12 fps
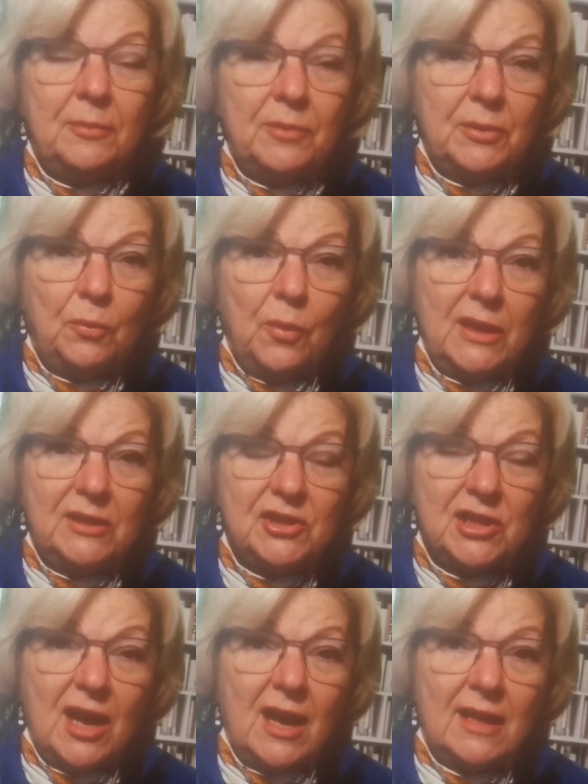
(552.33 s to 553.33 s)
even with one
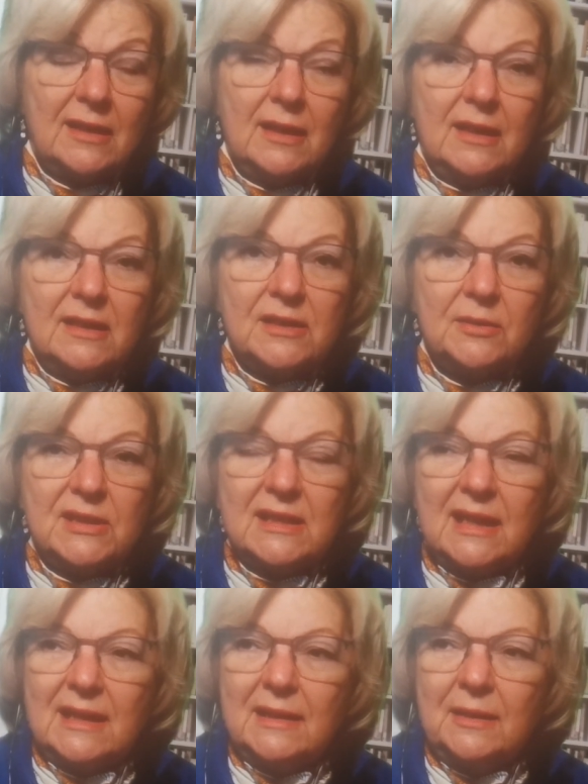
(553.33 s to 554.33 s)
shot. So
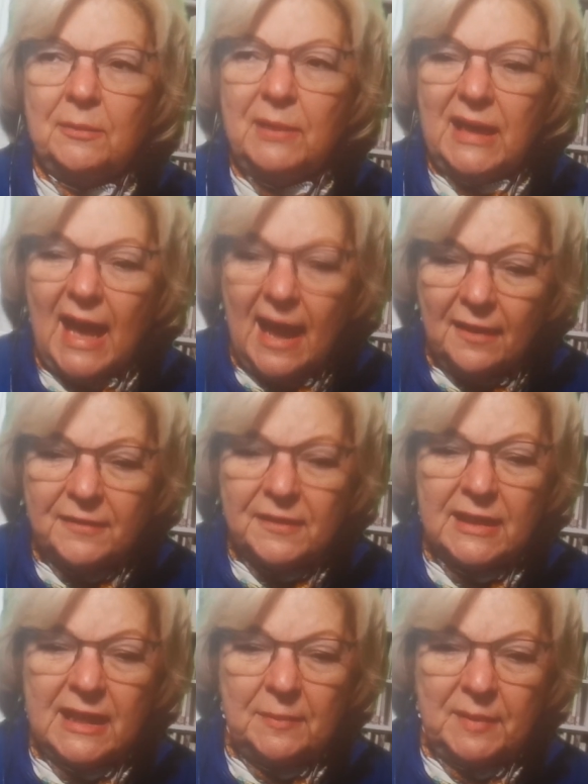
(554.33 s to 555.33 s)
it's like we have
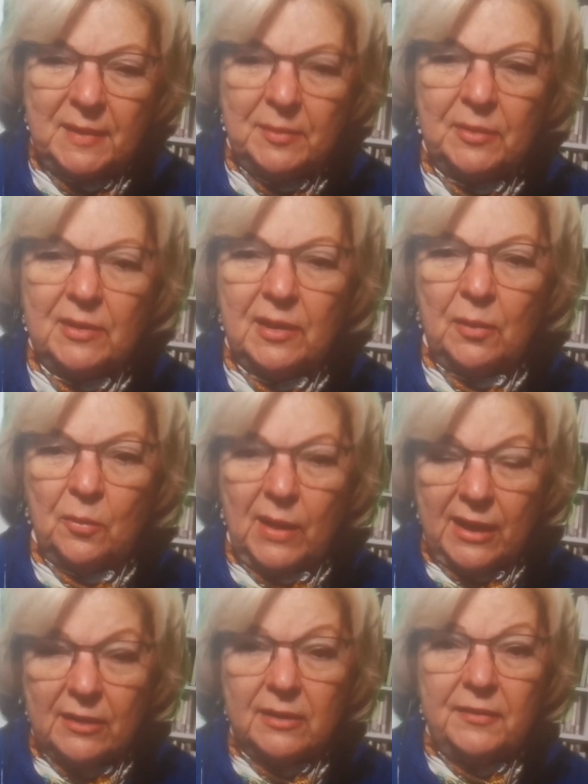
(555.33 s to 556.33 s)
to keep people
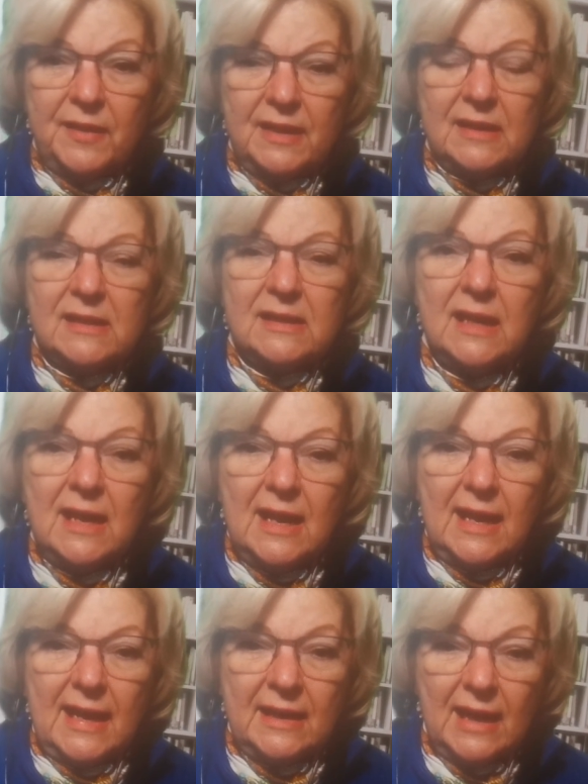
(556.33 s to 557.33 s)
aware of this.
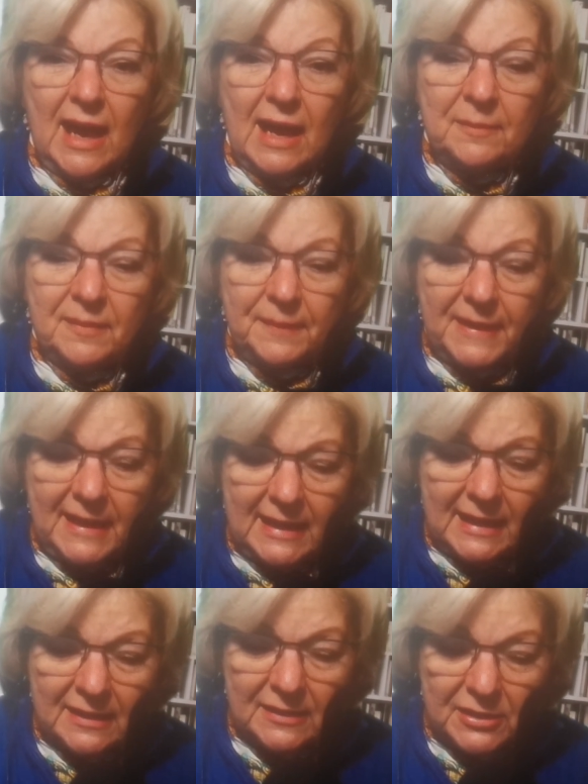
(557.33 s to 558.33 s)
And I'm
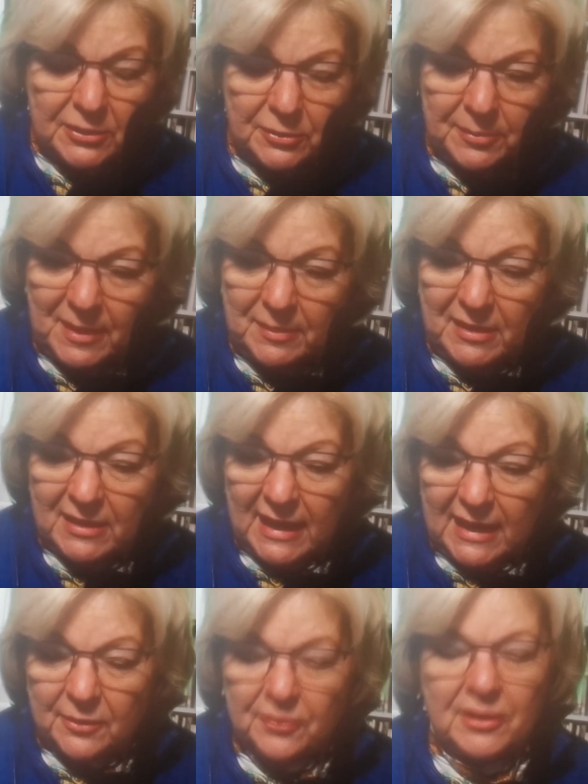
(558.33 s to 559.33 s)
thinking, too, maybe
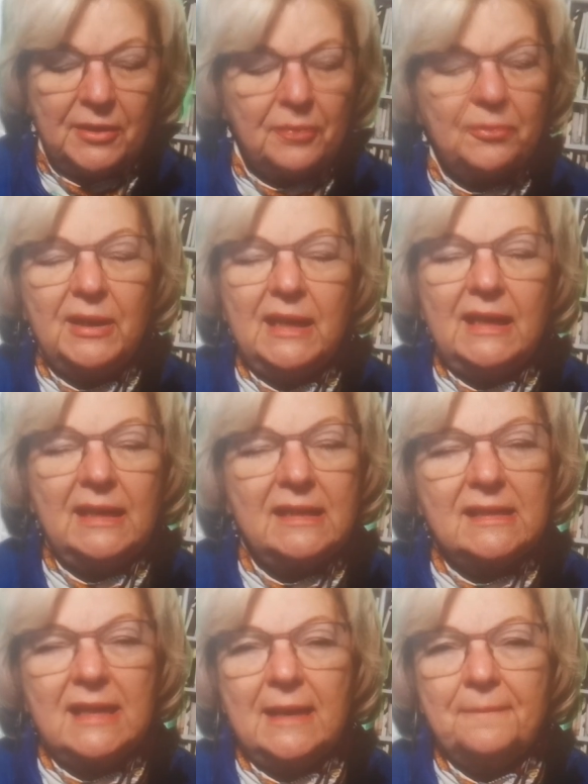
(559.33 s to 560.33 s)
category 3
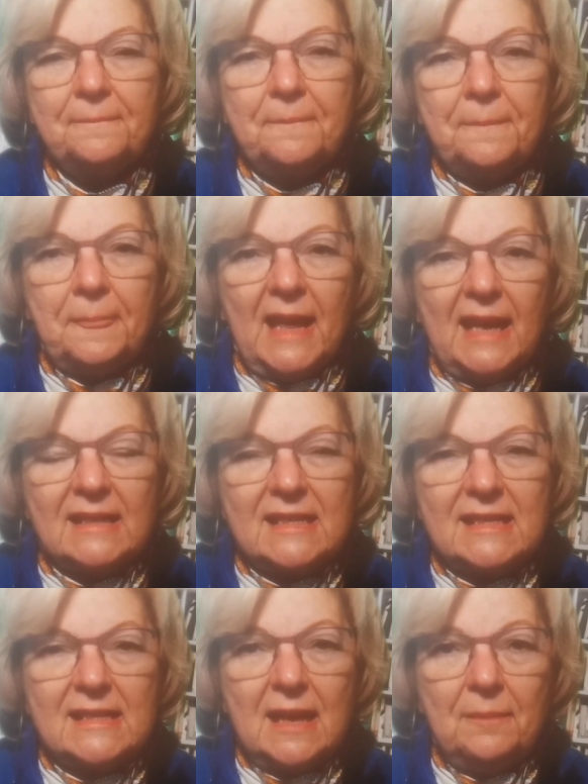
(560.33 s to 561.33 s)
is that at
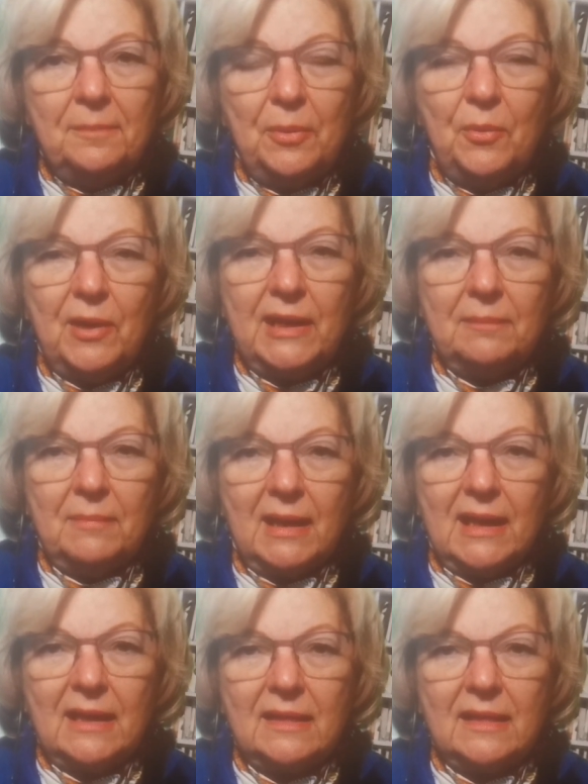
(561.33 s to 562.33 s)
some point,
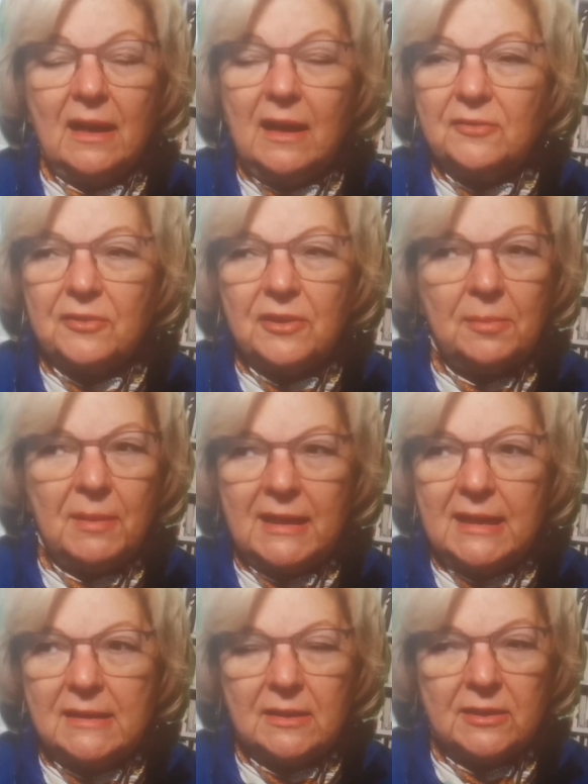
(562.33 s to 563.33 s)
Mike, the 100th
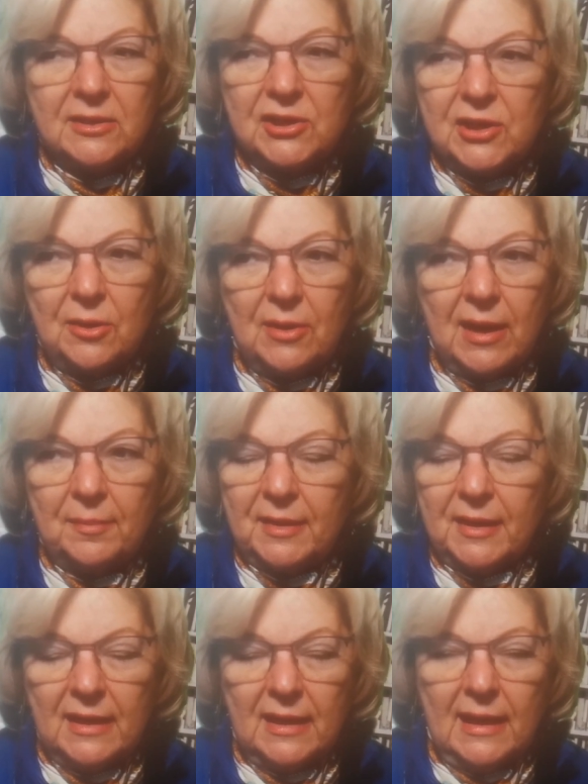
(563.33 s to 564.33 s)
Bucky's going to show up,
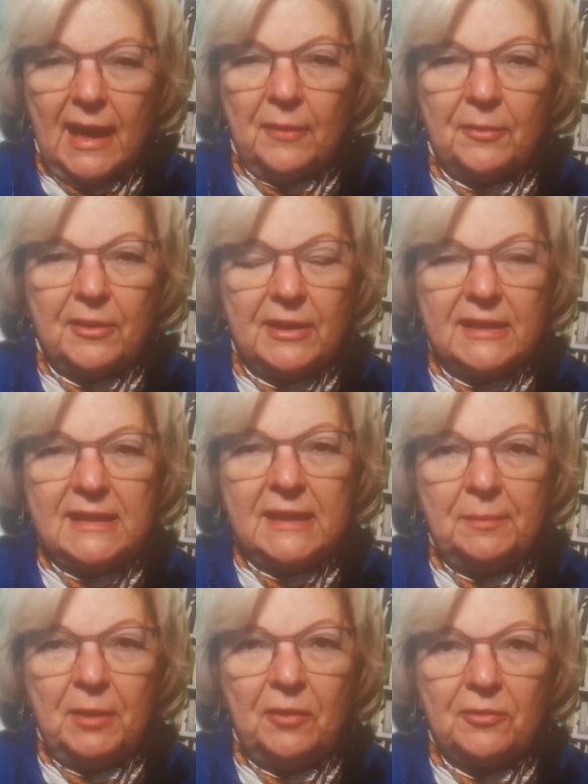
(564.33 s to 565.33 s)
and we're going to
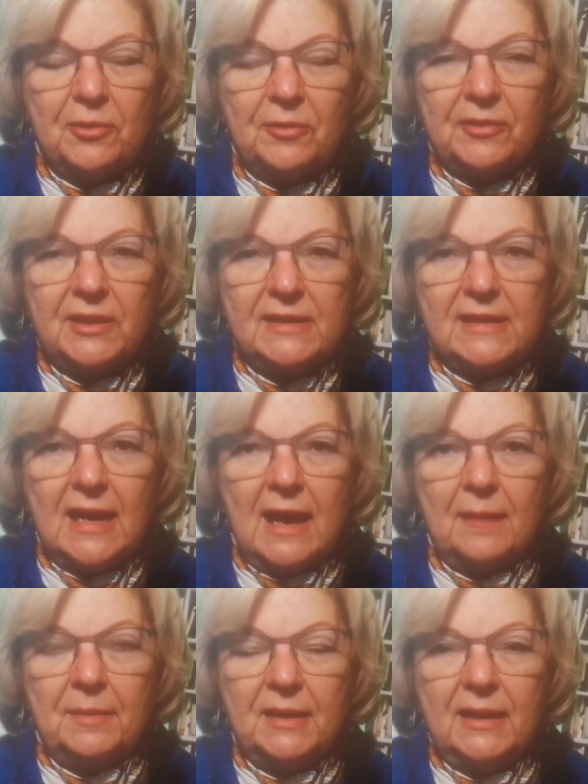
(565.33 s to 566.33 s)
tip over the
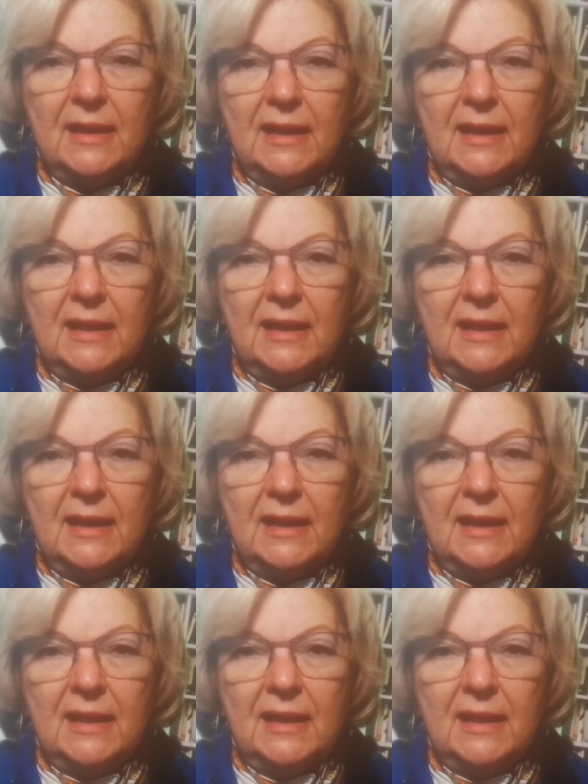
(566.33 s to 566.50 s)
top,